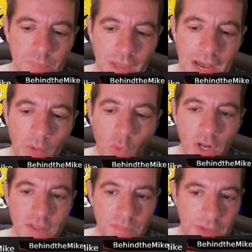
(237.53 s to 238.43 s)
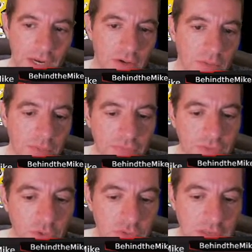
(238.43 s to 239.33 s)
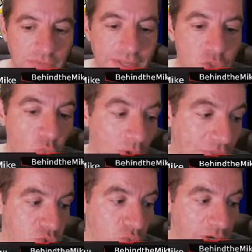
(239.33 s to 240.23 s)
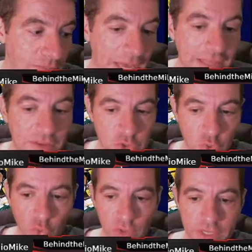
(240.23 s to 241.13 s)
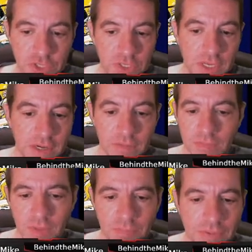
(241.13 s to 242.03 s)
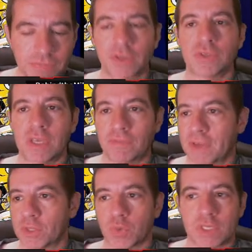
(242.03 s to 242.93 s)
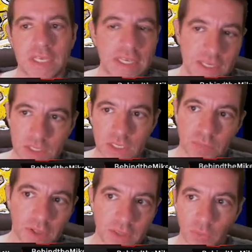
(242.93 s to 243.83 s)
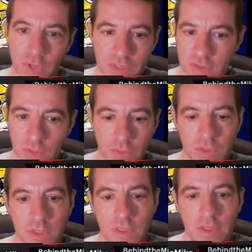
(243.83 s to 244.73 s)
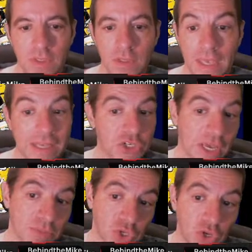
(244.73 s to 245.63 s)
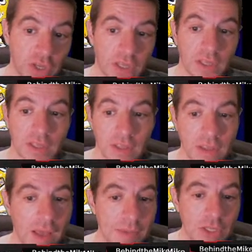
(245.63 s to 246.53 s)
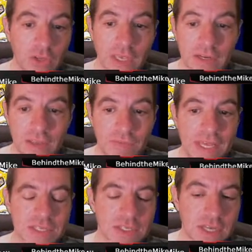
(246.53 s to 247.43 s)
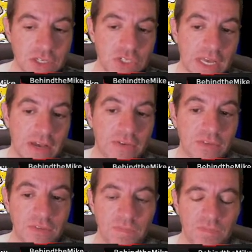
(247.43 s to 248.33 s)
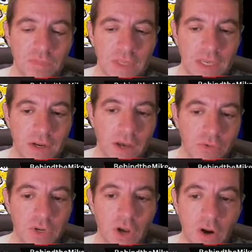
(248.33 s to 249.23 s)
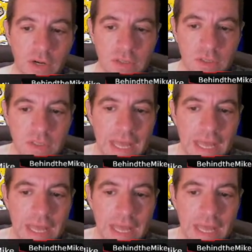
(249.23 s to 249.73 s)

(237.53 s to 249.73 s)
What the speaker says: I wanted to pair the Buffalo defense with running back. There's correlation there. The Buffalo defense was the easiest play of the week, too. And James Cook, I mean, look, if he gets a touchdown in 100 yards,